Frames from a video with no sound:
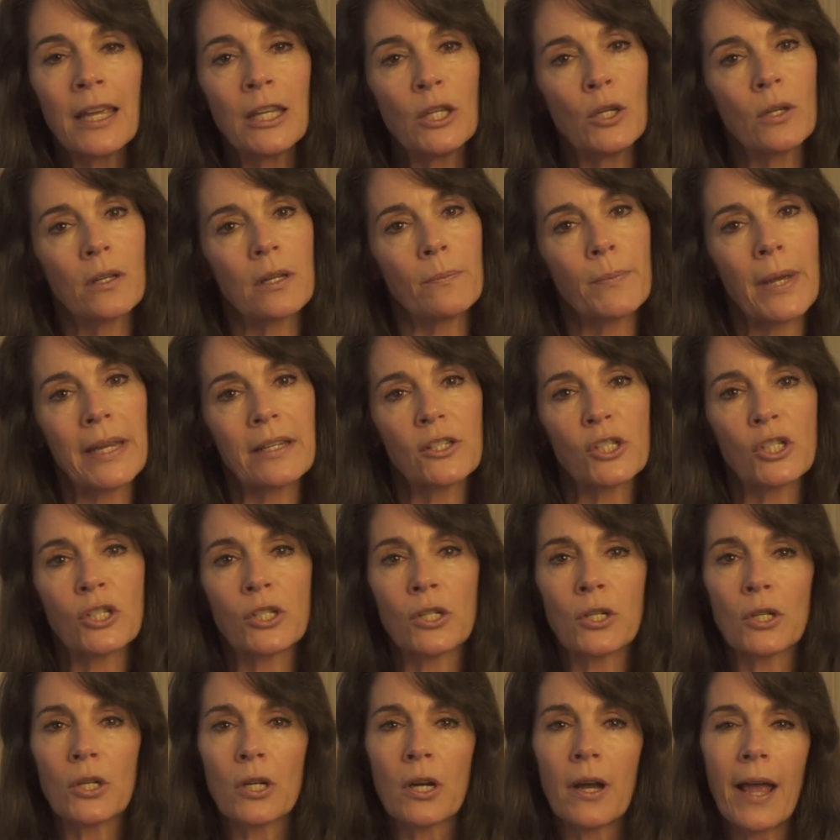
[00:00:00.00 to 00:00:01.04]
You can make
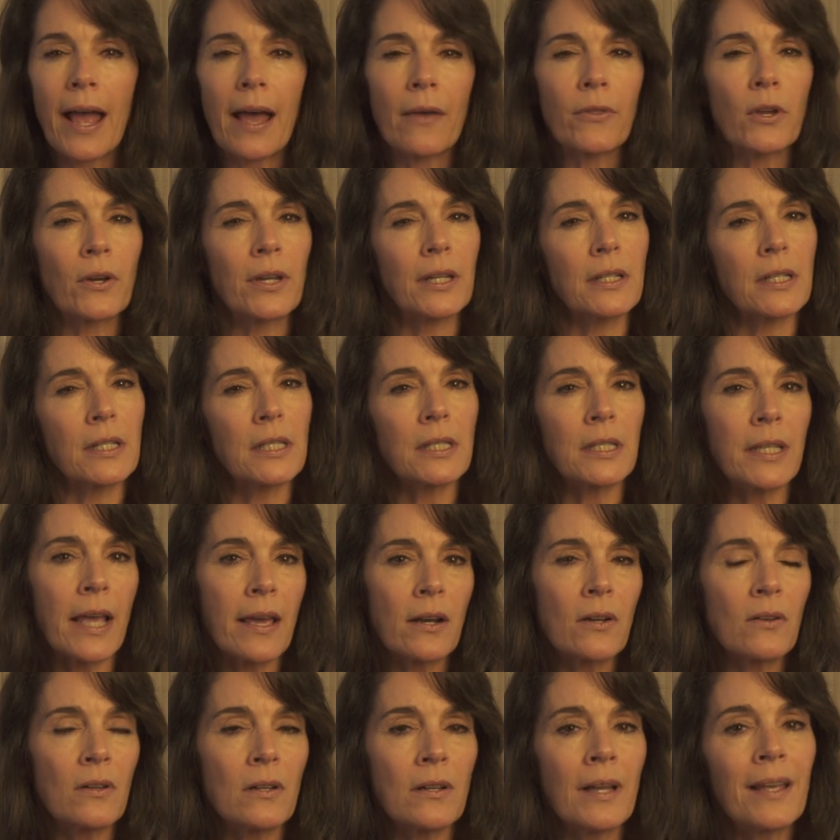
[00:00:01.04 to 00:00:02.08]
sure how they're gonna
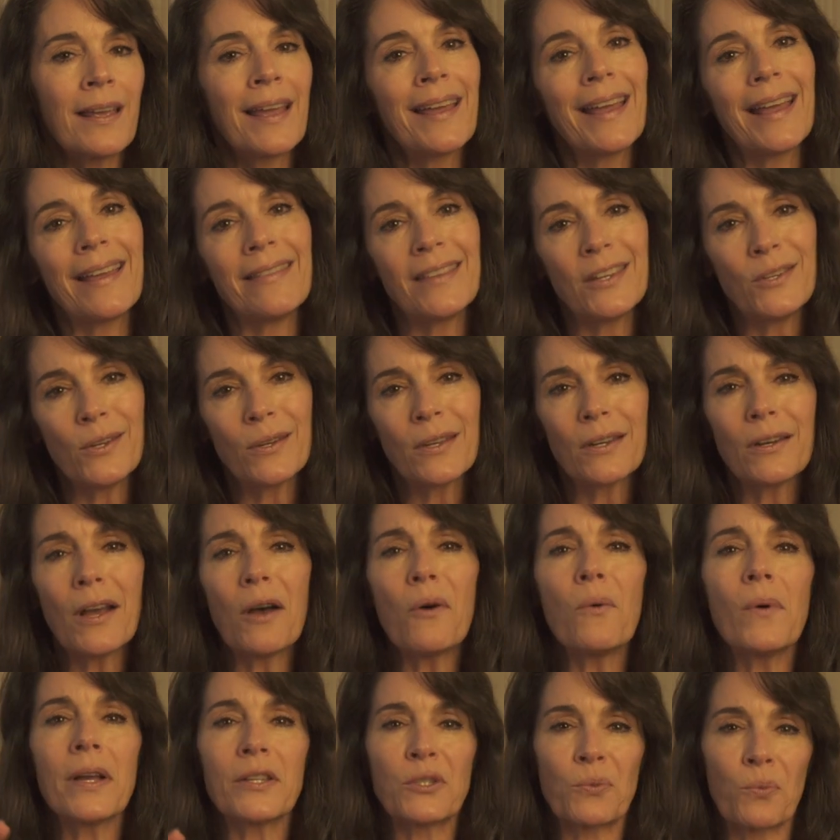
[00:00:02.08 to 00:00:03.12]
settle, and then you can
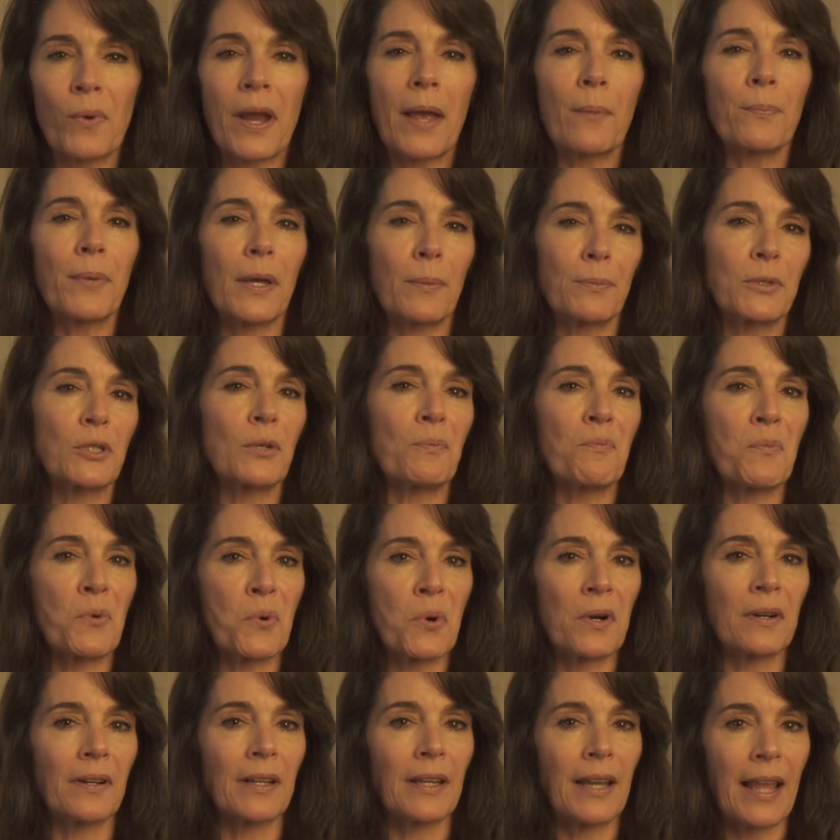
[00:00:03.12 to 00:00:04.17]
always ramp up to
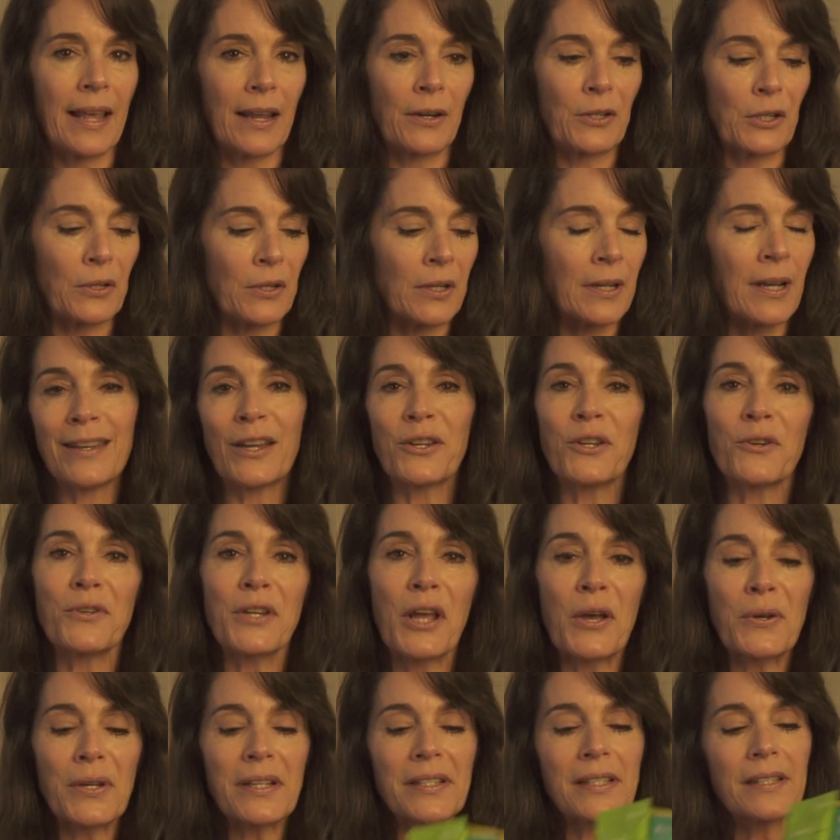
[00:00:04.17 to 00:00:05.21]
more later. Now you'll
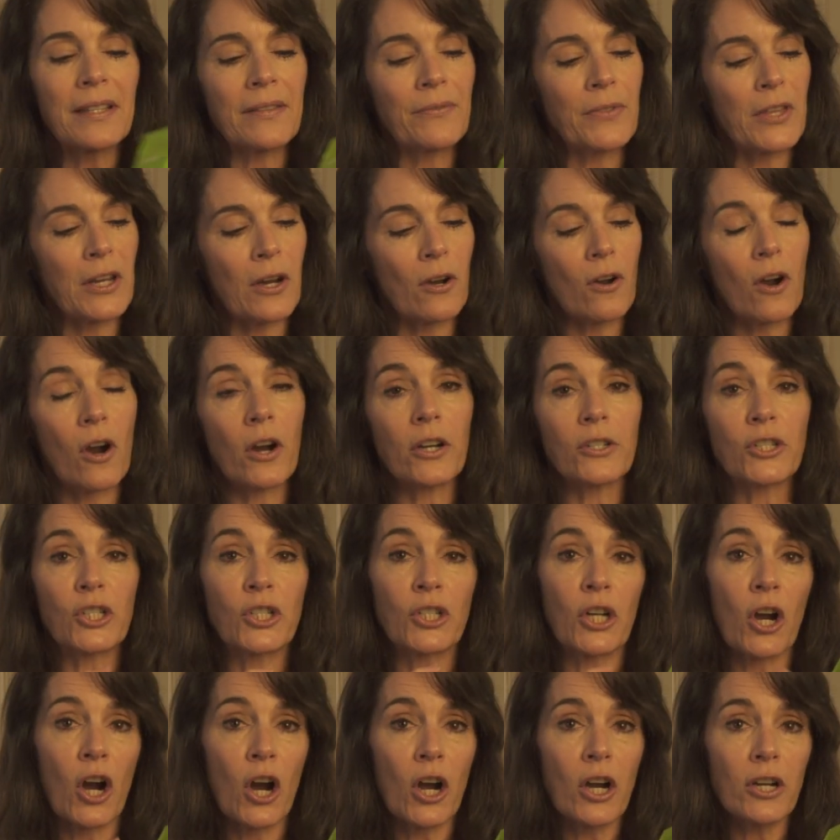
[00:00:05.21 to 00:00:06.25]
notice that there are
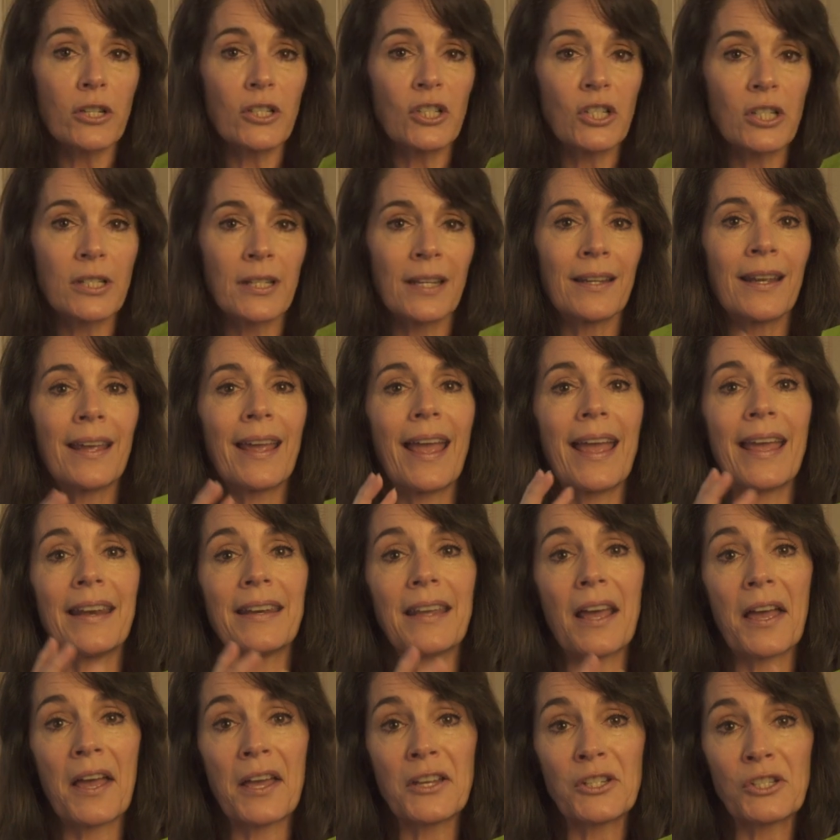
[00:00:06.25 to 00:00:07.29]
charged
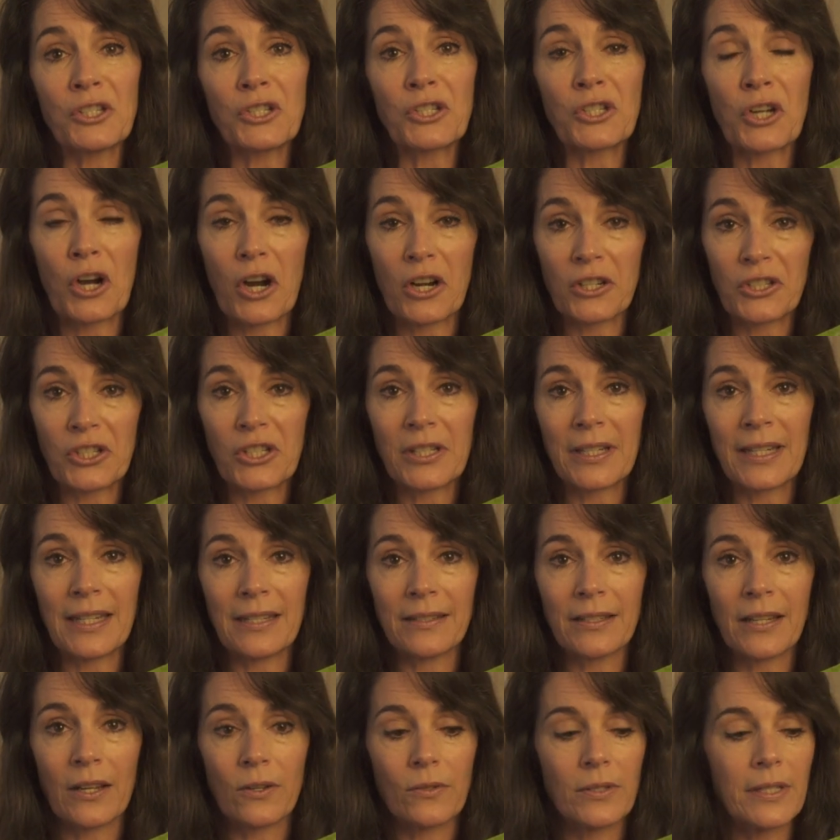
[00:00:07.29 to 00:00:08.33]
and uncharged
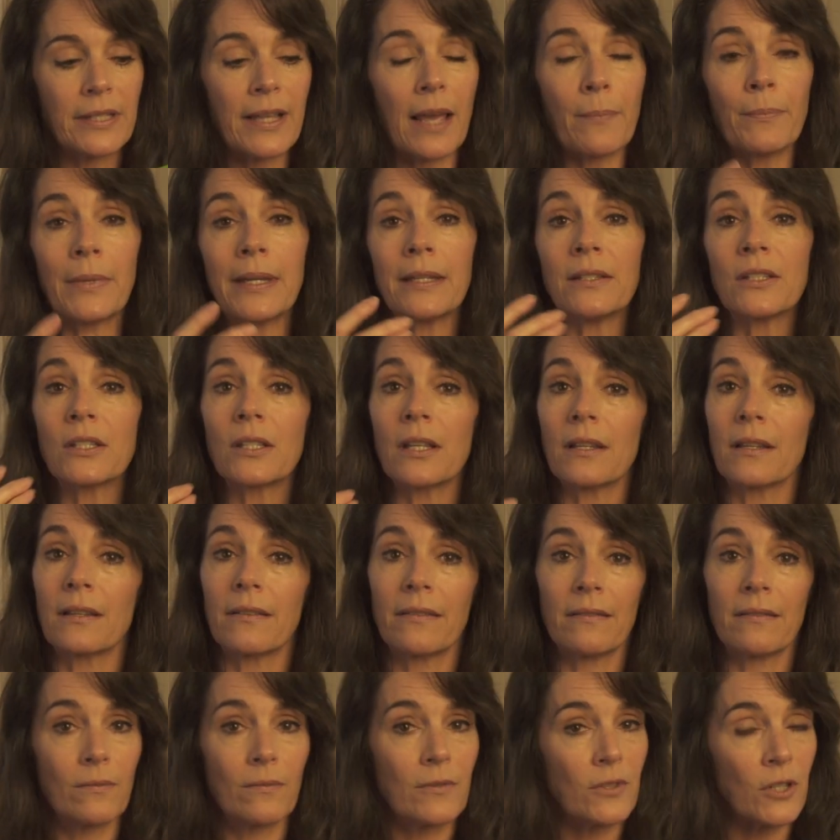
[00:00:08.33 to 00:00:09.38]
ketones. That means
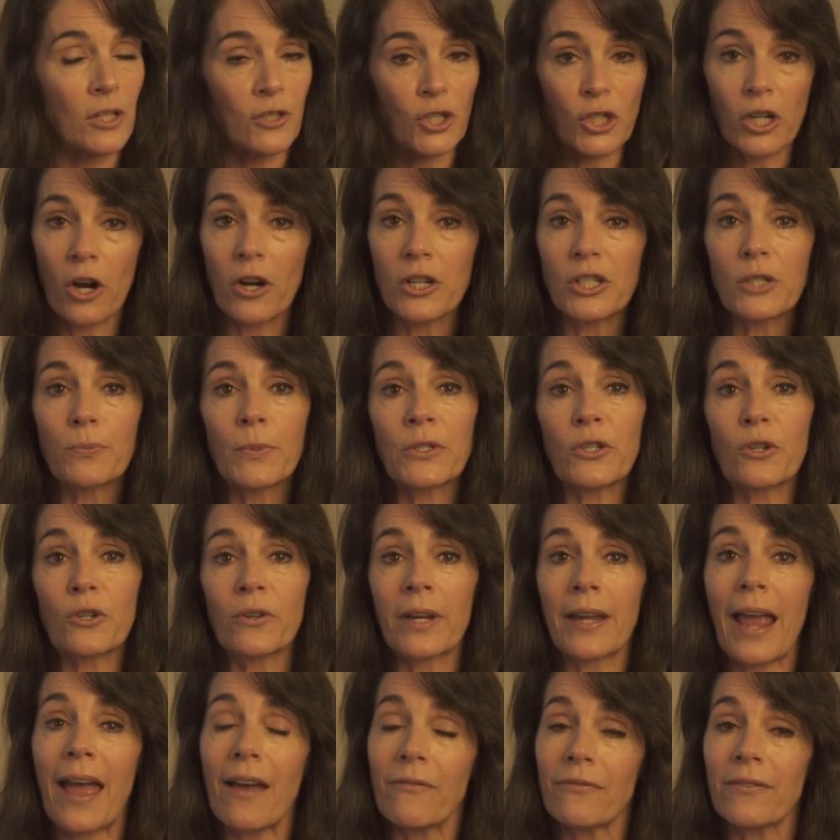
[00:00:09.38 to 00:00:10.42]
the charged ones are
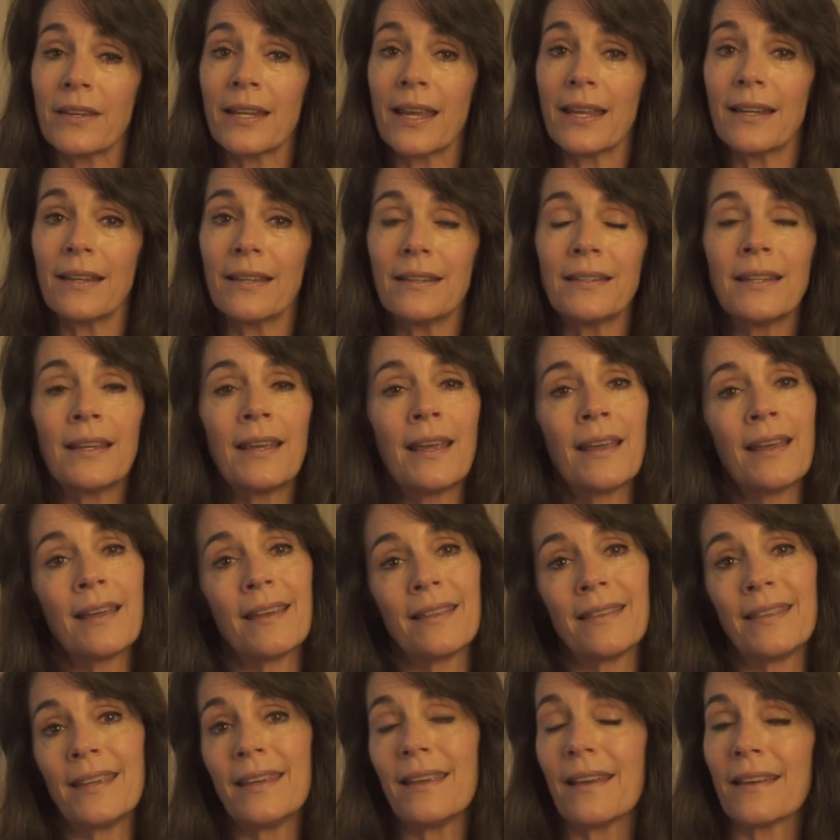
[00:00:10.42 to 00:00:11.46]
caffeinated,
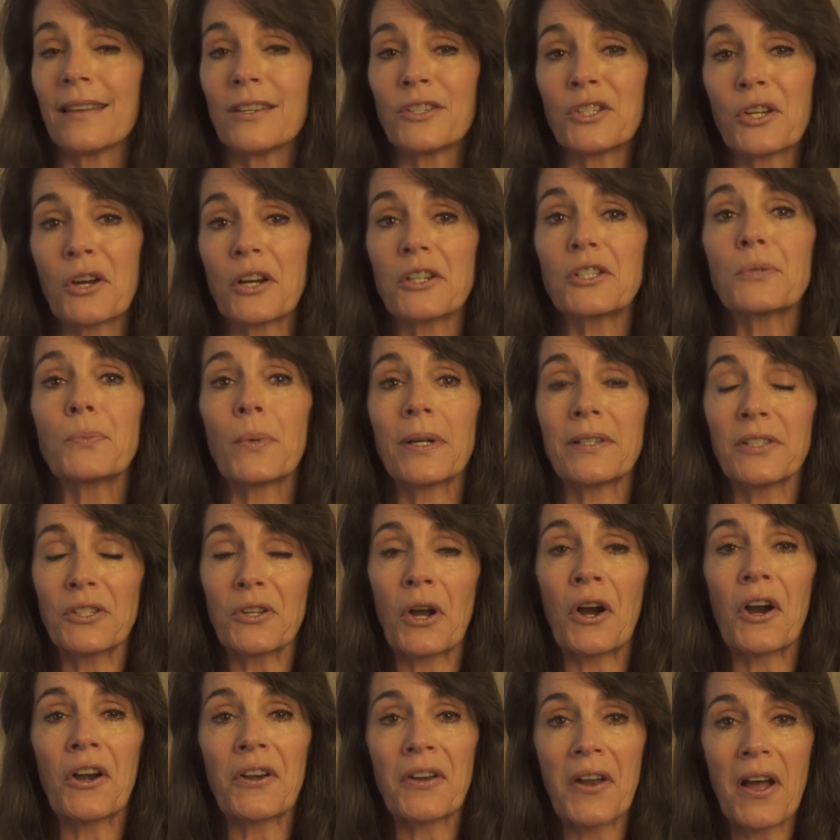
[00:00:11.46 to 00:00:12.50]
the uncharged ones
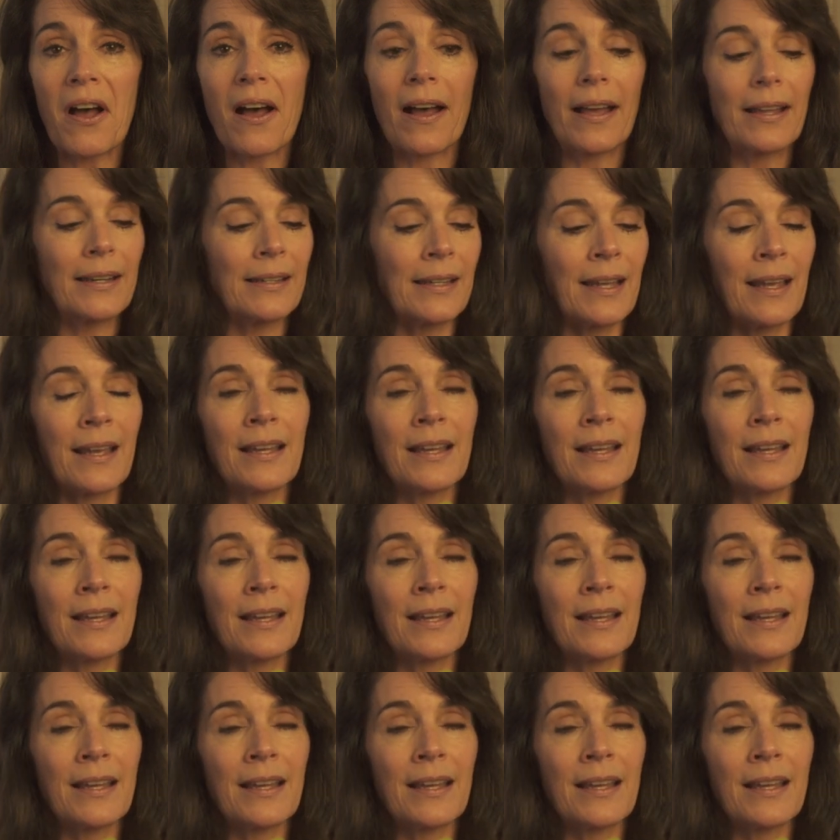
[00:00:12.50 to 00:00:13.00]
are not.